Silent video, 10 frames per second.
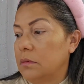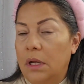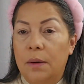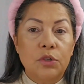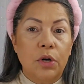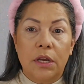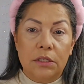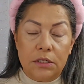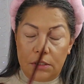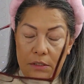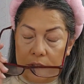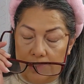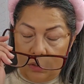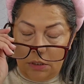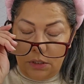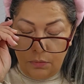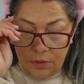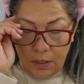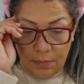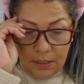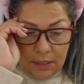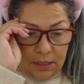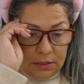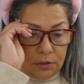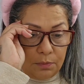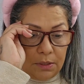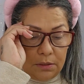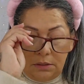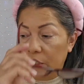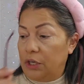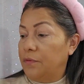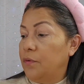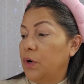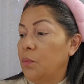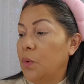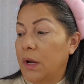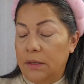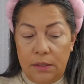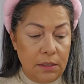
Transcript: I'm trying to see it without my glasses, but G41.